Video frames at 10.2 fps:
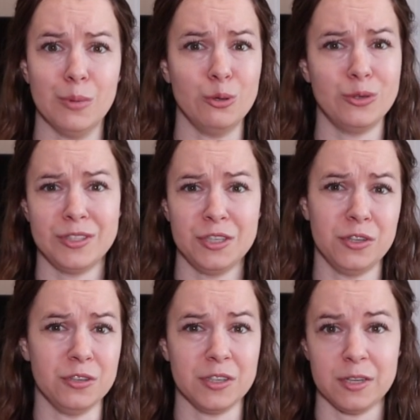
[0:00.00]
most
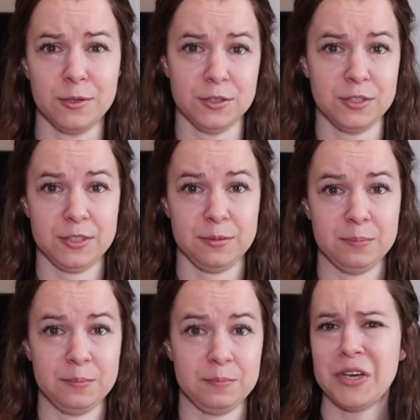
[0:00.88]
serial killers?
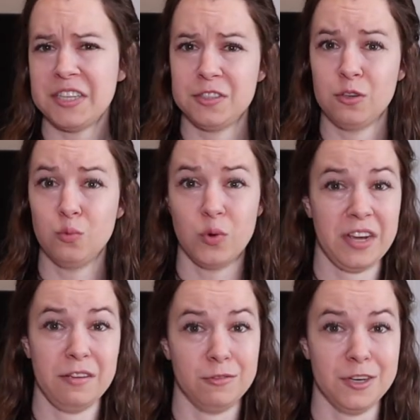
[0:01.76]
Based on
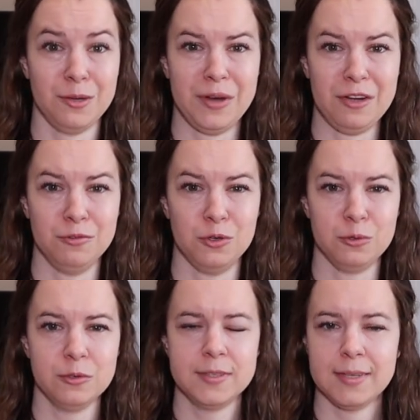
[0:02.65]
what I've read about
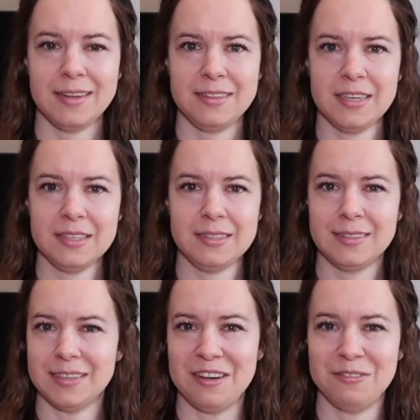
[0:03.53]
Knowles, I think it's
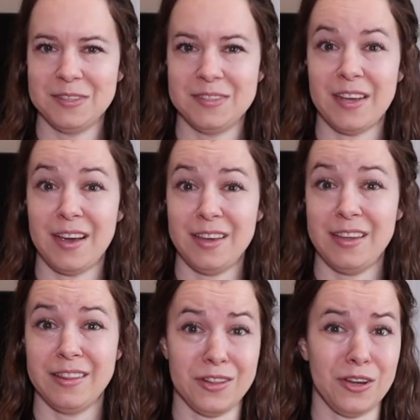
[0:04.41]
safe to say
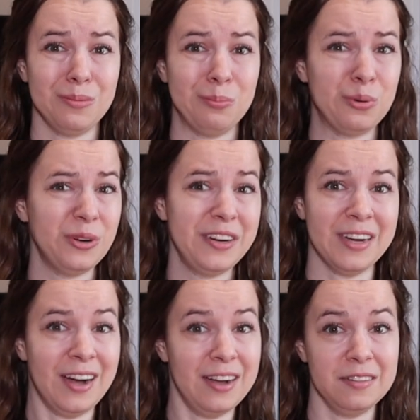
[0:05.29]
he thought
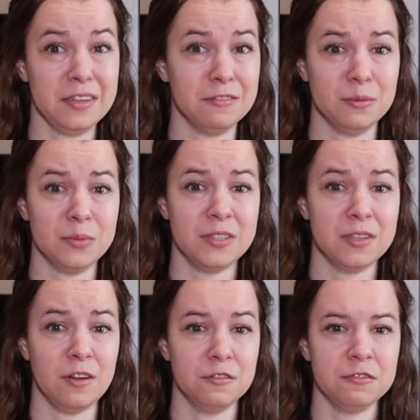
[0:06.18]
pretty highly of
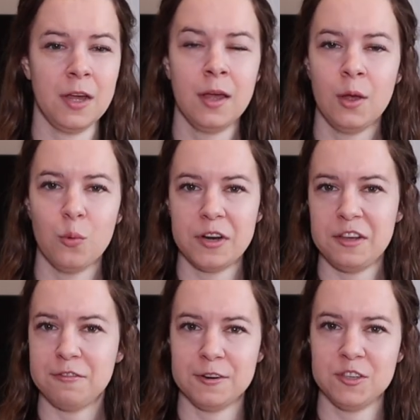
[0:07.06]
himself. When
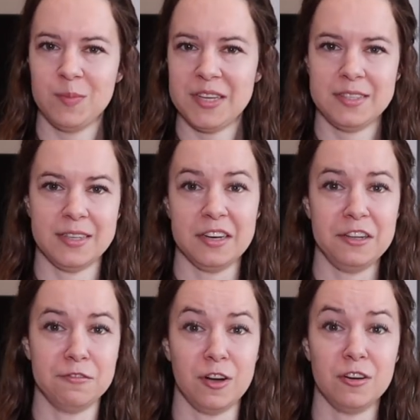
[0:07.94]
he first met
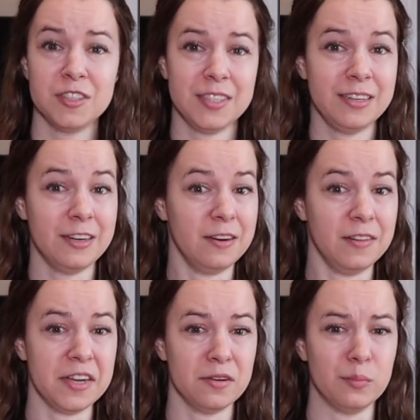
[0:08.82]
Sandy Fawkes in an
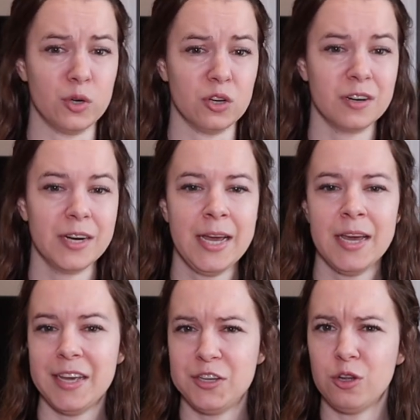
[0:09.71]
Atlanta bar,
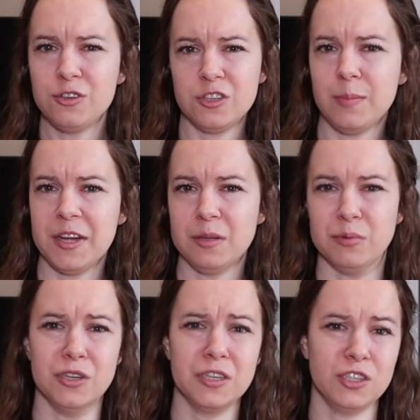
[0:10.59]
he told her about the
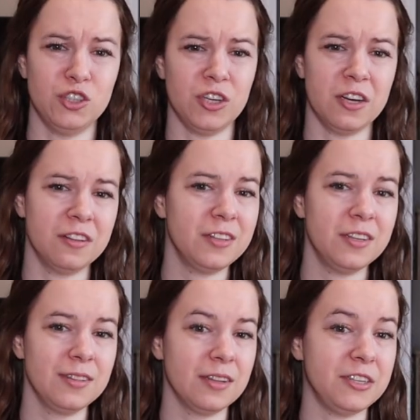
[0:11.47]
book
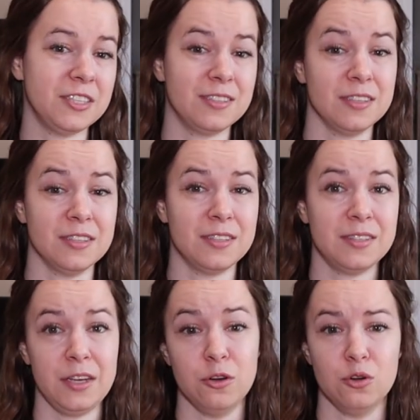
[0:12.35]
Jonathan Livingston
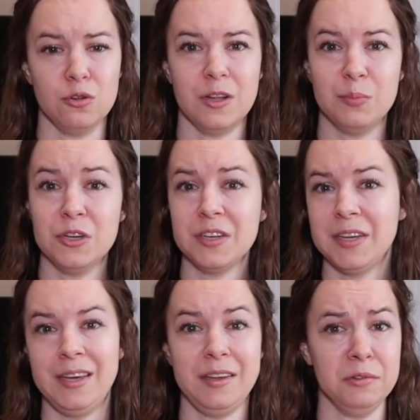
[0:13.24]
Seagull, a book
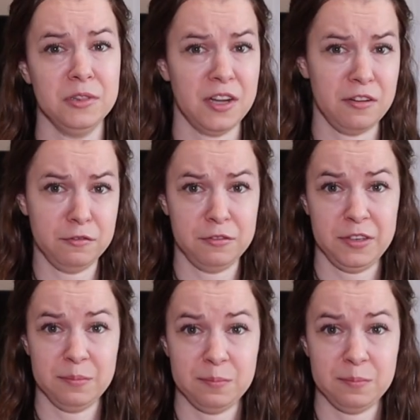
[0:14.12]
he loved.